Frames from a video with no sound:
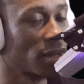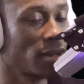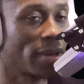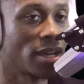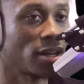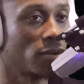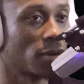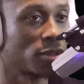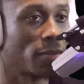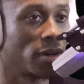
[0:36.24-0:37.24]
Man, y'all know what
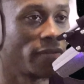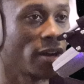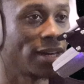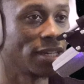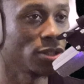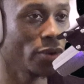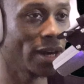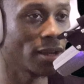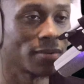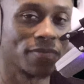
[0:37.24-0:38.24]
I'm talking about. Y'all hear that?
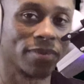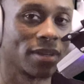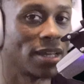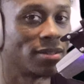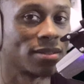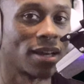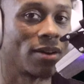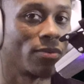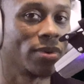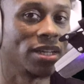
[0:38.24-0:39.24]
Yeah,
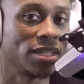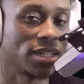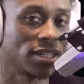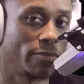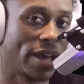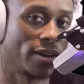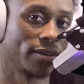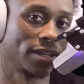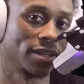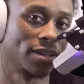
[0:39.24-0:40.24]
we need to change the
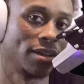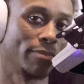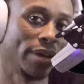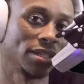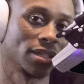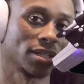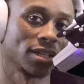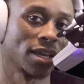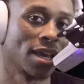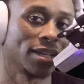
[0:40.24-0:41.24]
battery, basically.
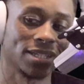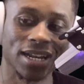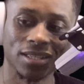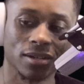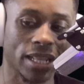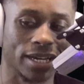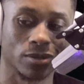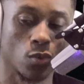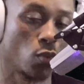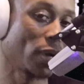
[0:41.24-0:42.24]
See, that took like
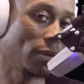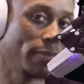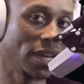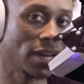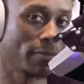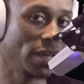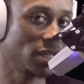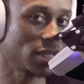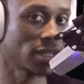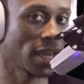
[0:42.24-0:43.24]
1 minute of me
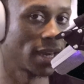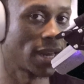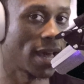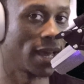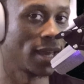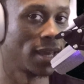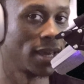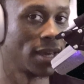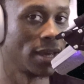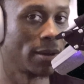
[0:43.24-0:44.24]
just saying that.
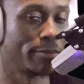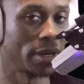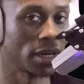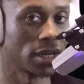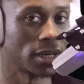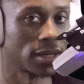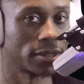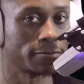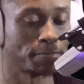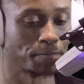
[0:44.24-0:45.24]
But,